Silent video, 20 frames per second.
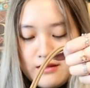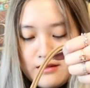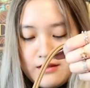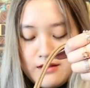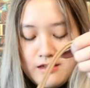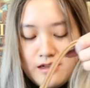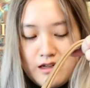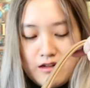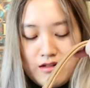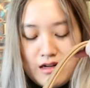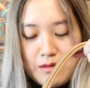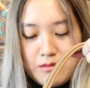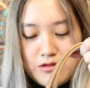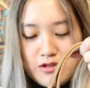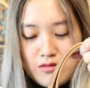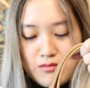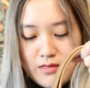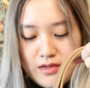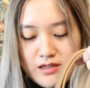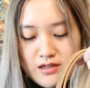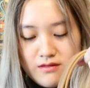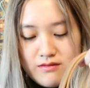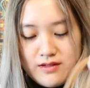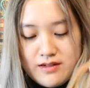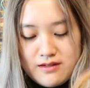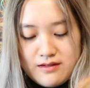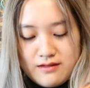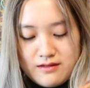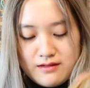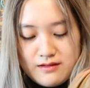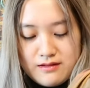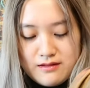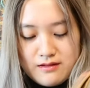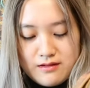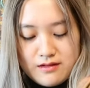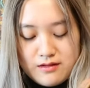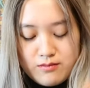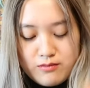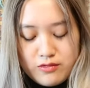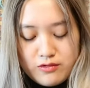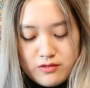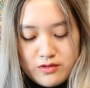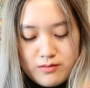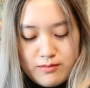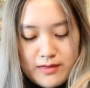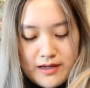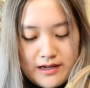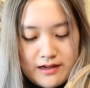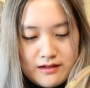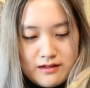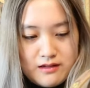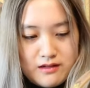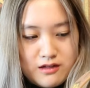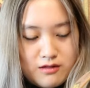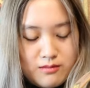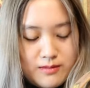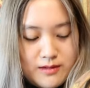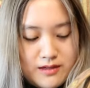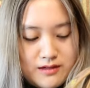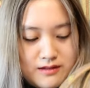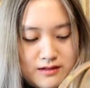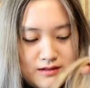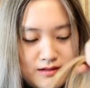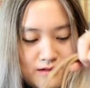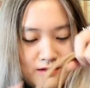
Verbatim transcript: Did I grab too much of it? Let's pull it back a little bit.